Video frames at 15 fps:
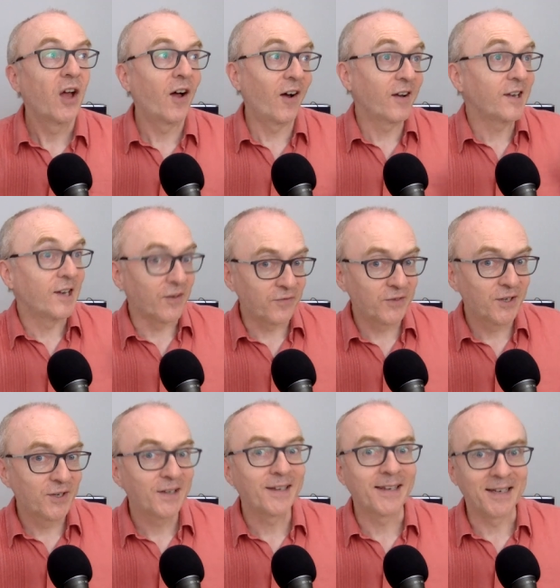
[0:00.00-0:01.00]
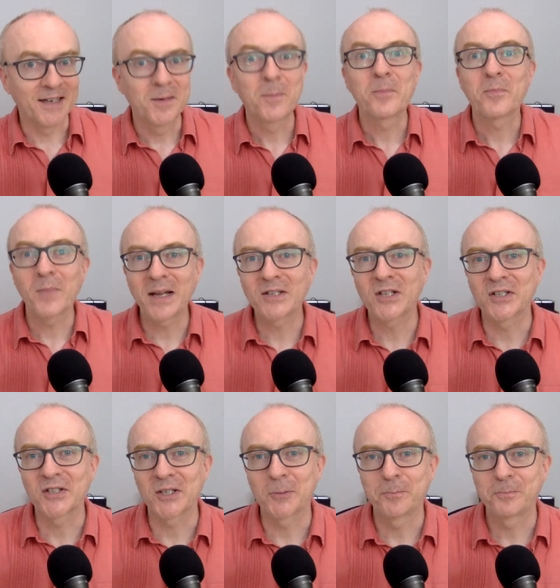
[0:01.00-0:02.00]
I lived in
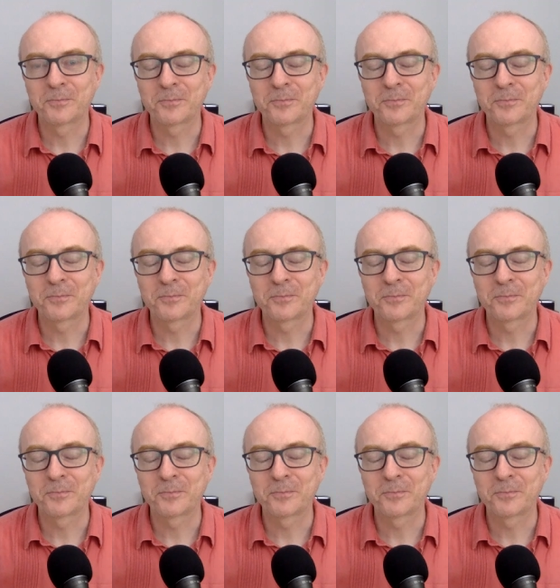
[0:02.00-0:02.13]
Manchester.